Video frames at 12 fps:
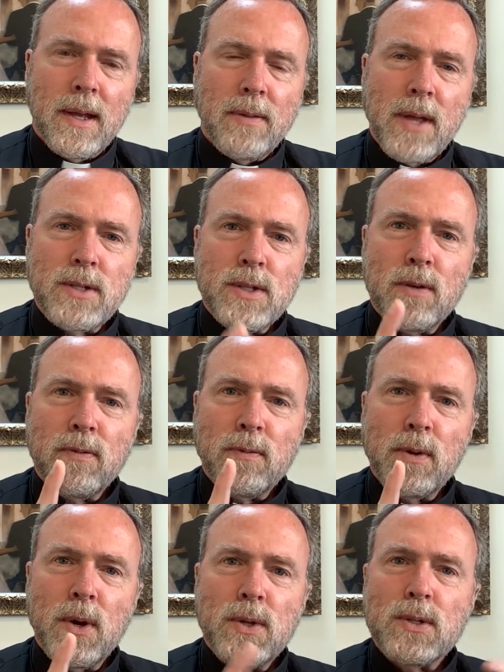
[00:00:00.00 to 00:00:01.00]
That's the
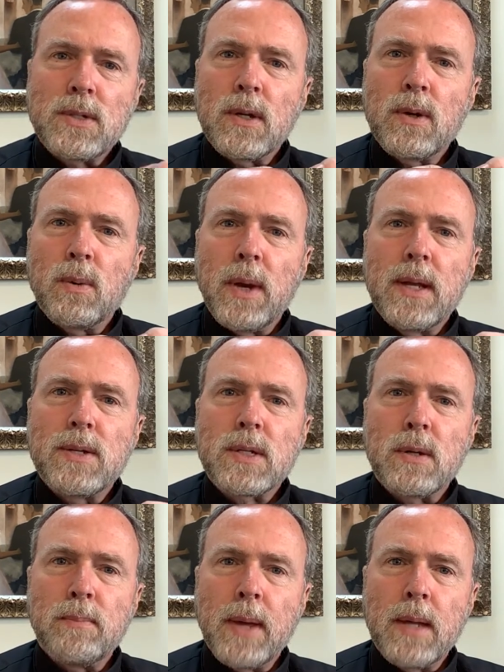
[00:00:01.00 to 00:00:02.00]
first and greatest
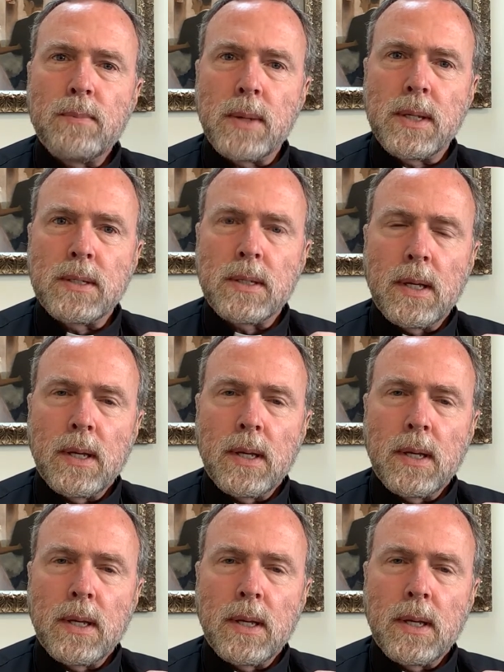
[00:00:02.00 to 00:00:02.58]
commandment.